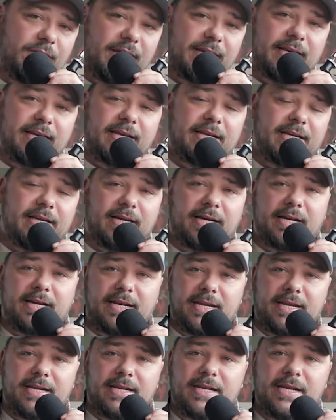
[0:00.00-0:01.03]
that get caught
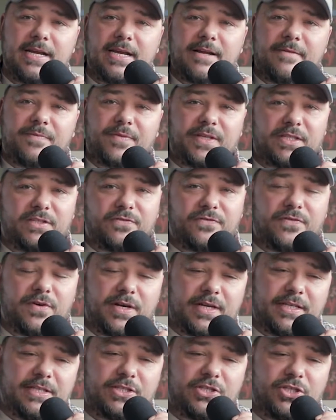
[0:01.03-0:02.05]
in this
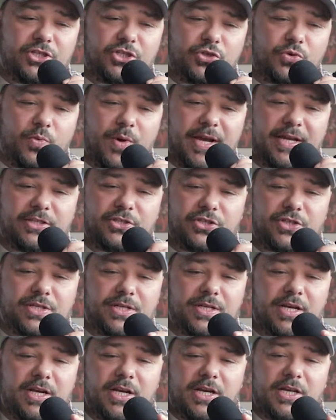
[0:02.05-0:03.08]
funny
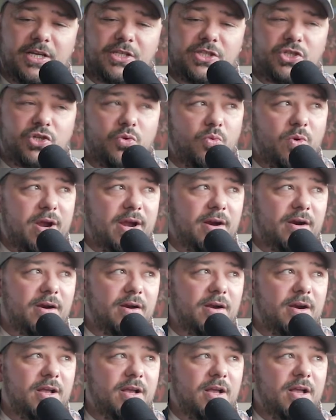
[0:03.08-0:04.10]
situation to
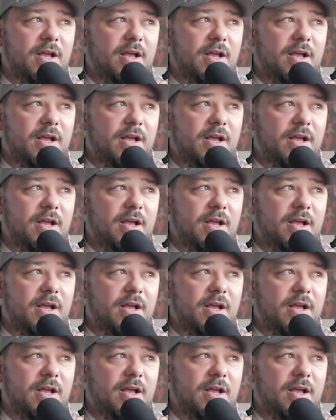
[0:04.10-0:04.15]
where